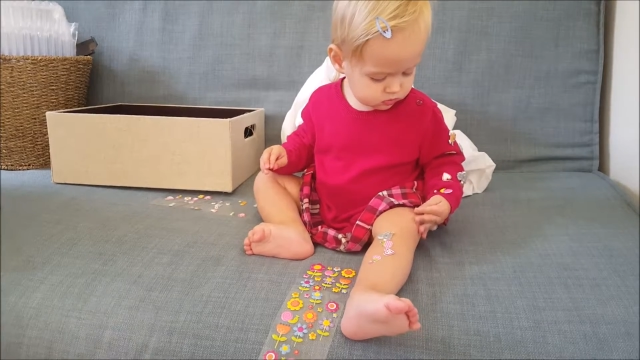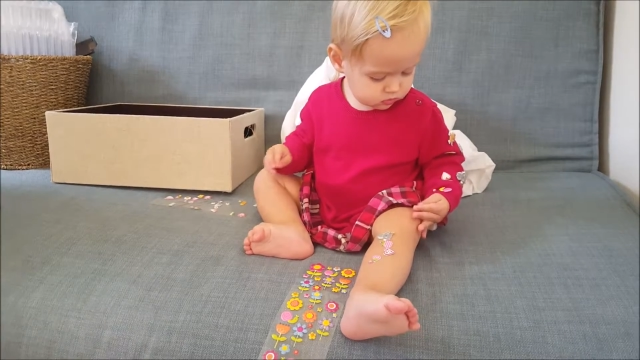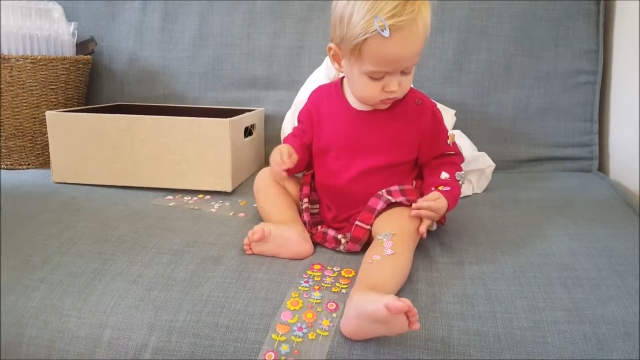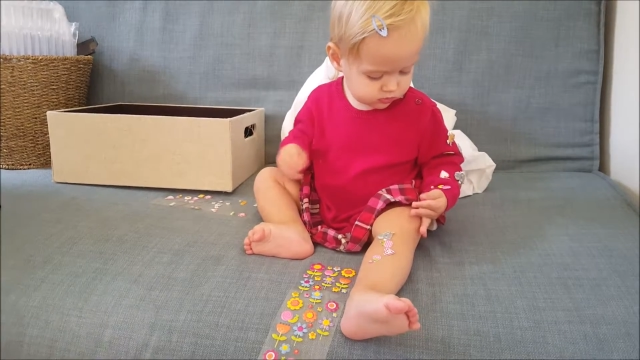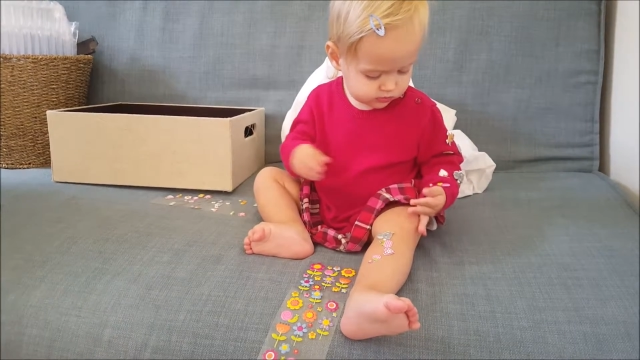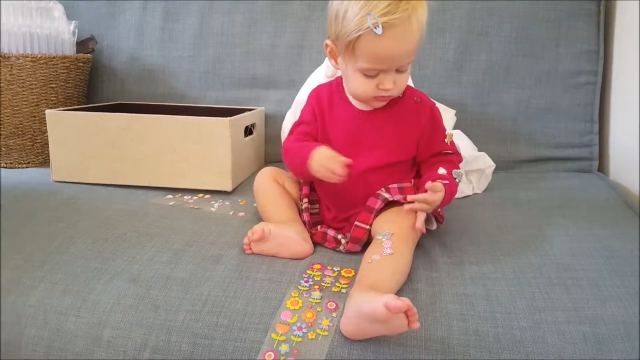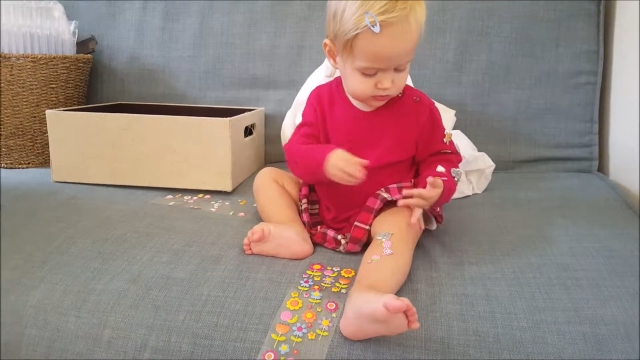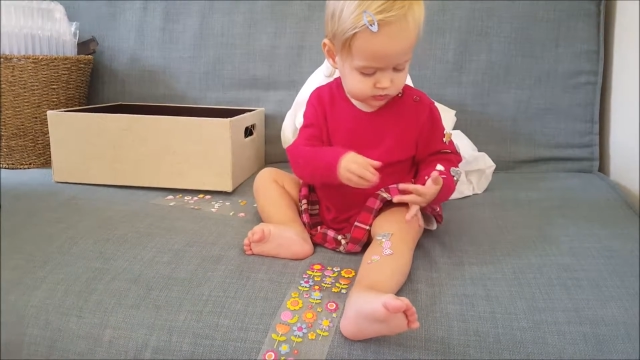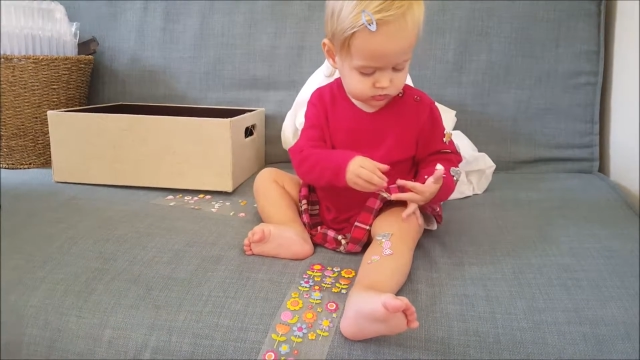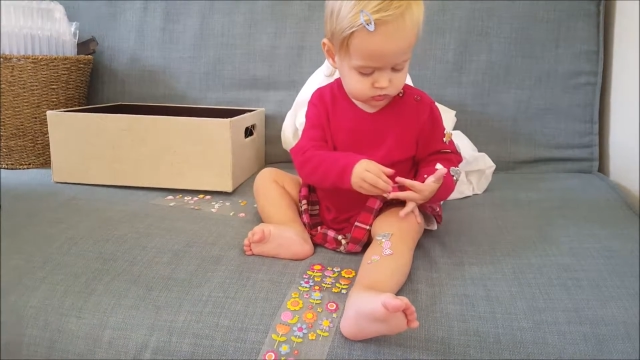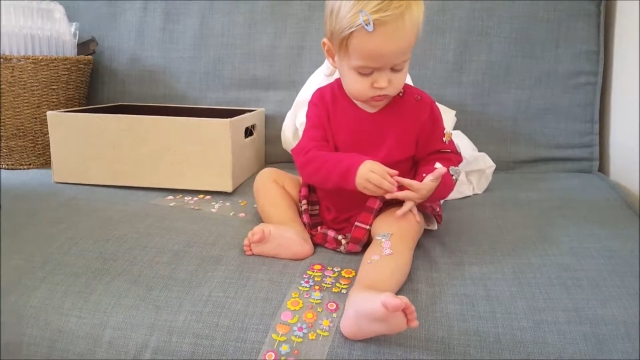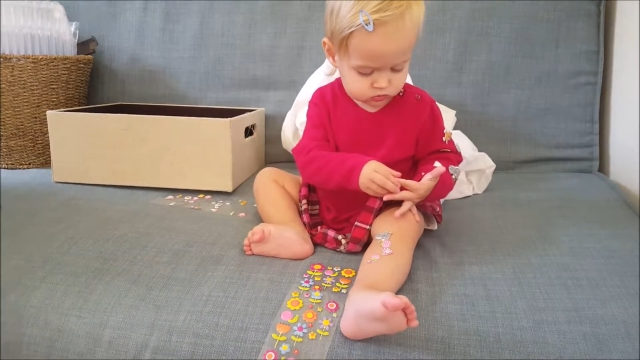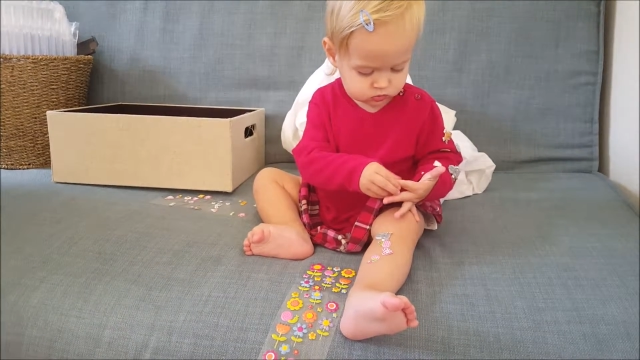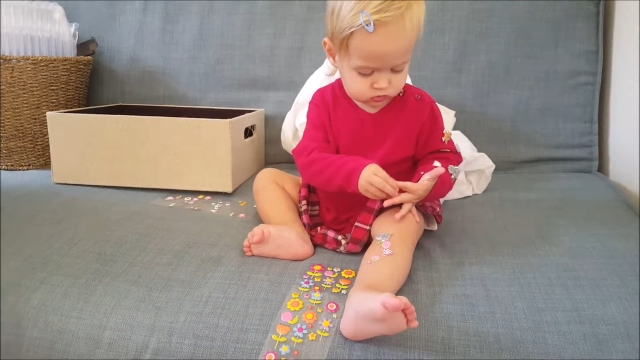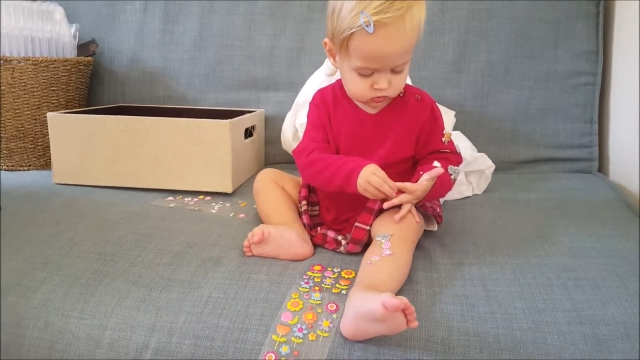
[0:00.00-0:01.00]

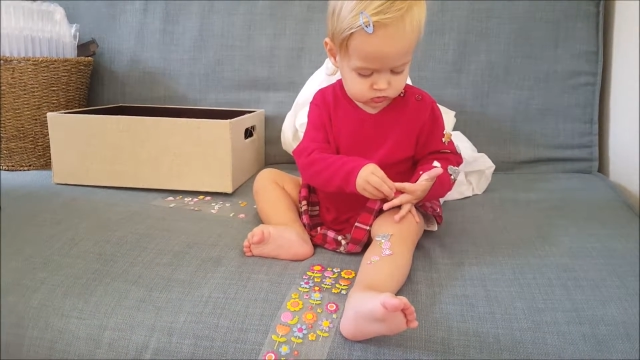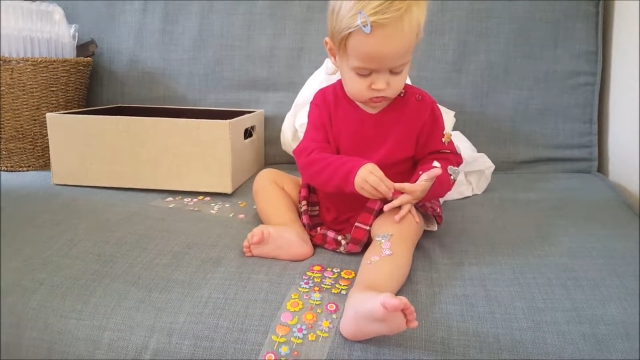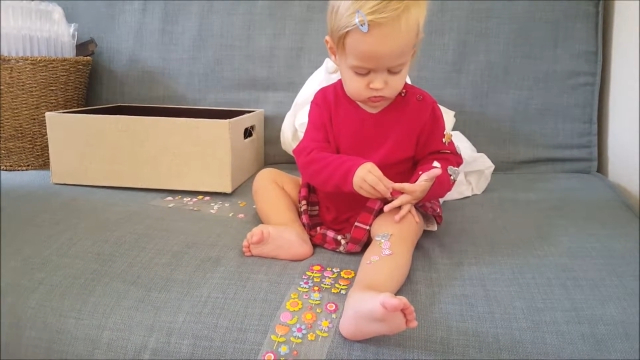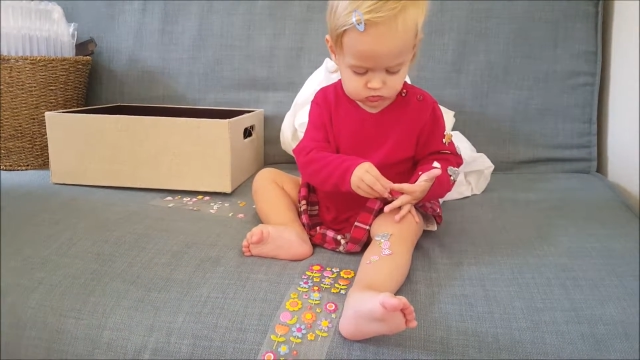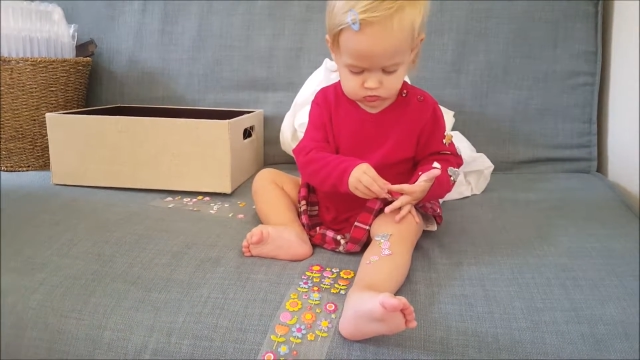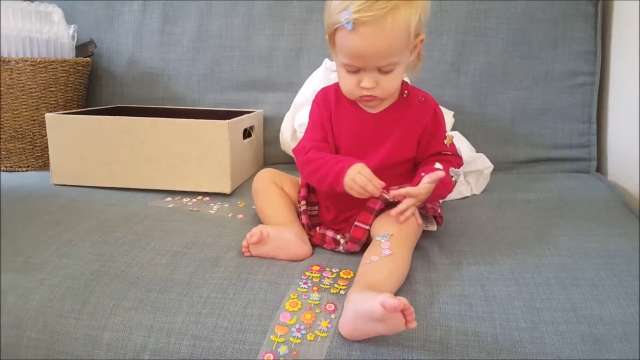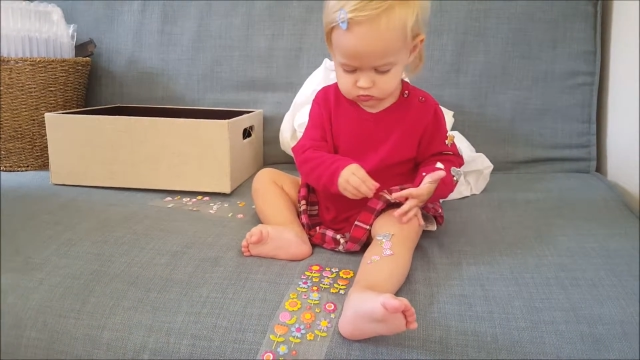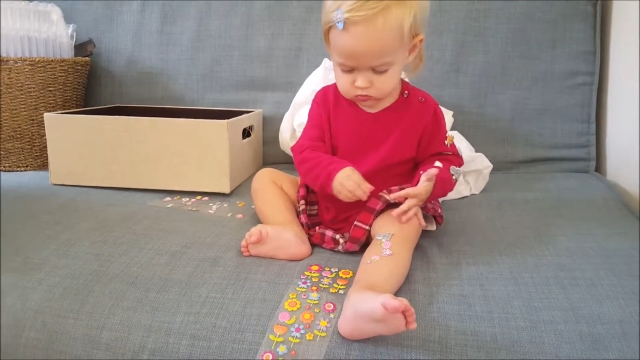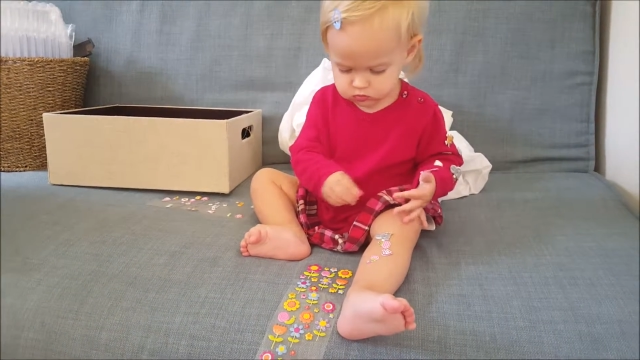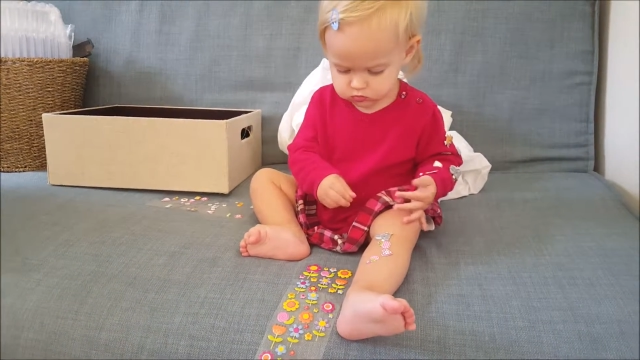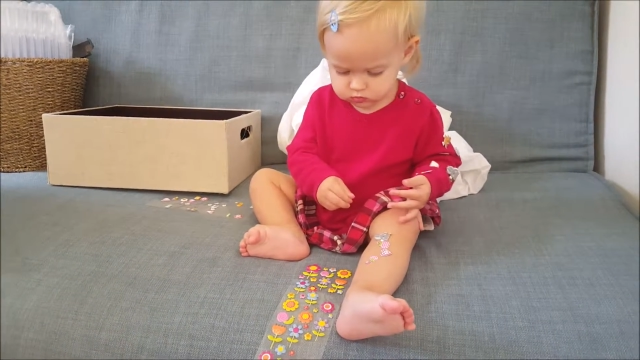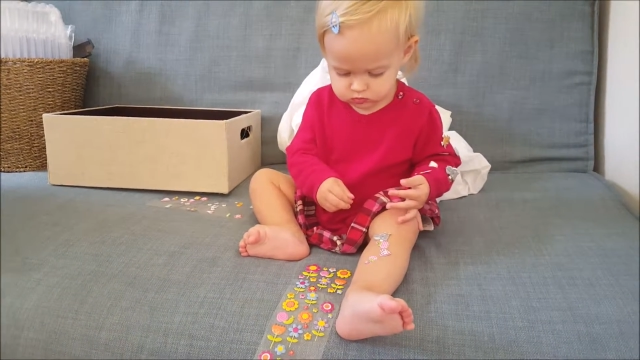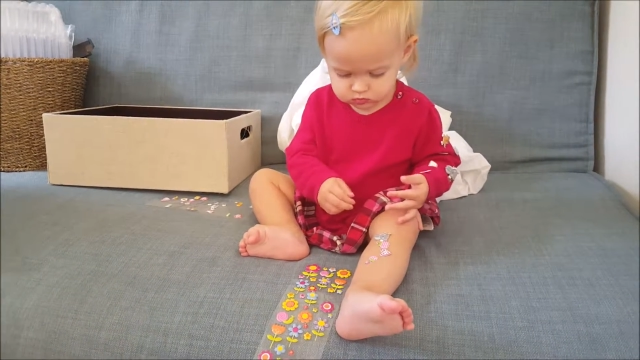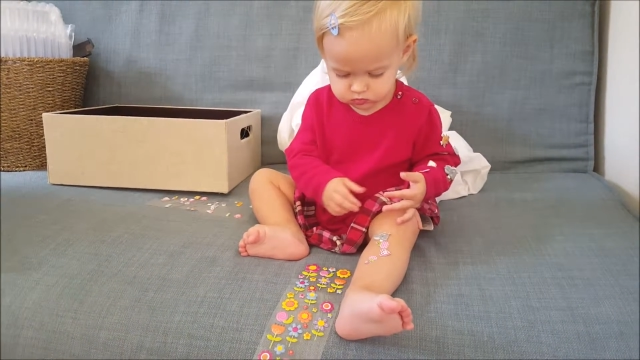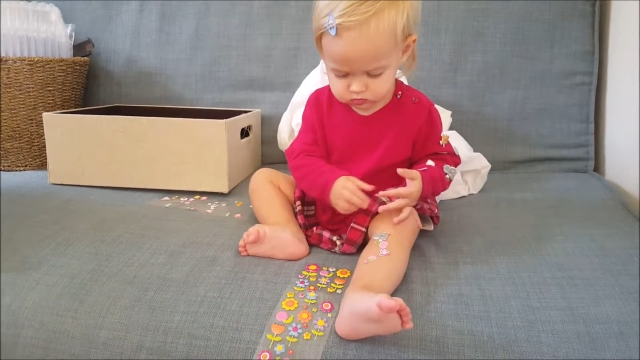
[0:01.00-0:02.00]
(silence)